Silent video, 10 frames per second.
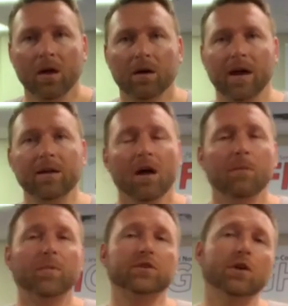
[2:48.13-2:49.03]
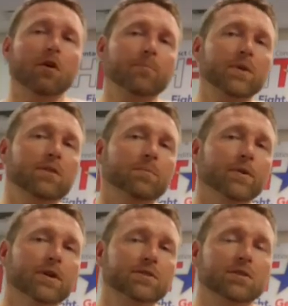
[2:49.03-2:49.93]
all right? But don't be the
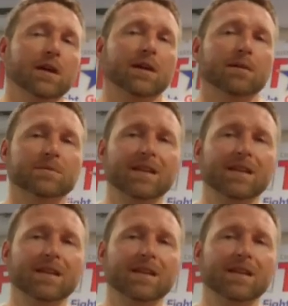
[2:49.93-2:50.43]
person that comes